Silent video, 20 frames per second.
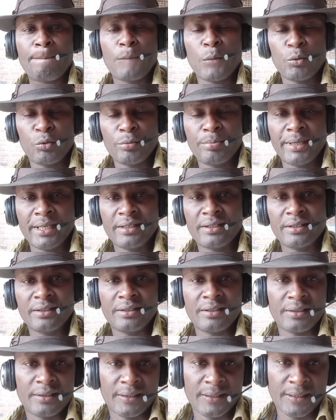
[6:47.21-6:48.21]

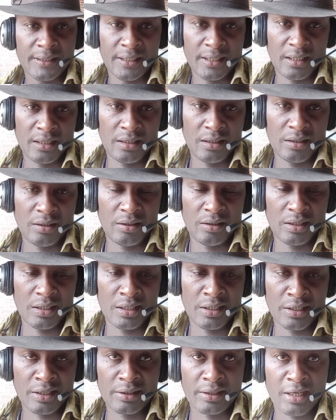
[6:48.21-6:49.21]
repeated
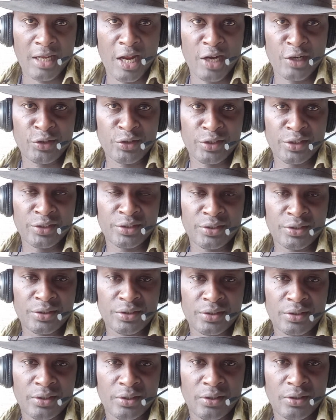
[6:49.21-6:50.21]
in other
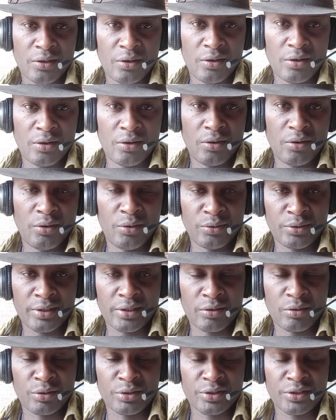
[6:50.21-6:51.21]
countries on the
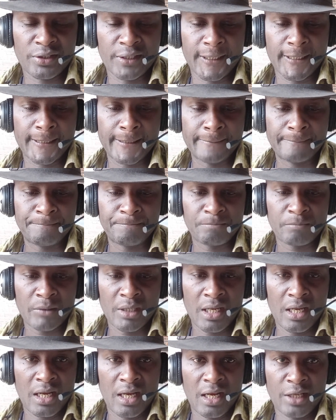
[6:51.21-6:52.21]
continent.
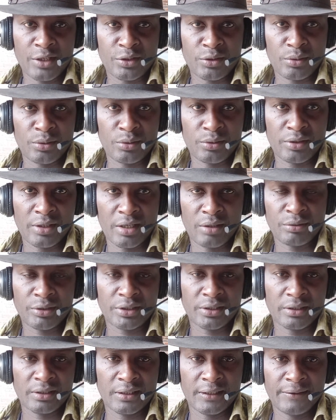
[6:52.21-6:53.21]
And so there we
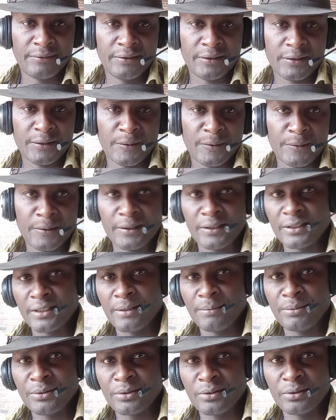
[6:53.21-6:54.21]
shall leave it on this
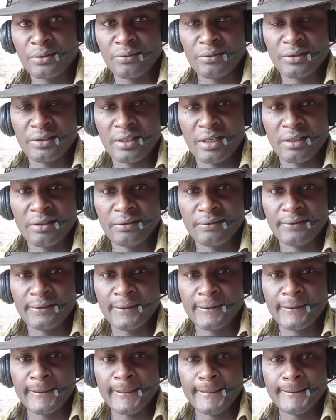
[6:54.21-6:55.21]
episode of The Diary of a
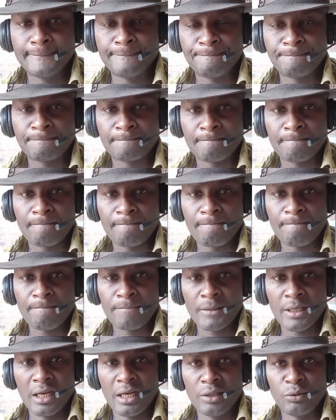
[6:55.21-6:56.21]
Lawyer,
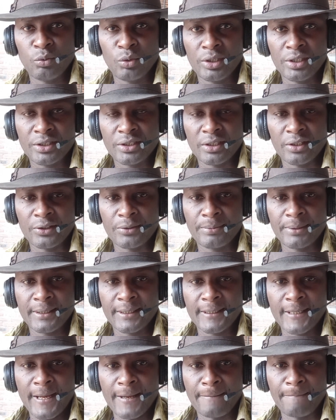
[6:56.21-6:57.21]
and we shall speak
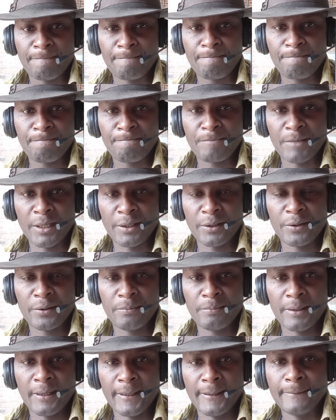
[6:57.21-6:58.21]
again. Thank you.
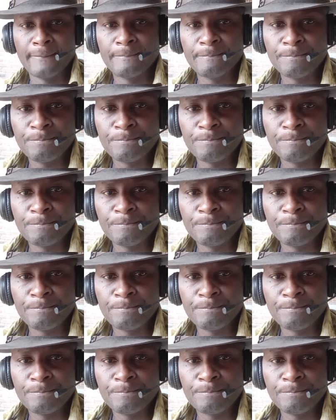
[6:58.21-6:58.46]
Bye.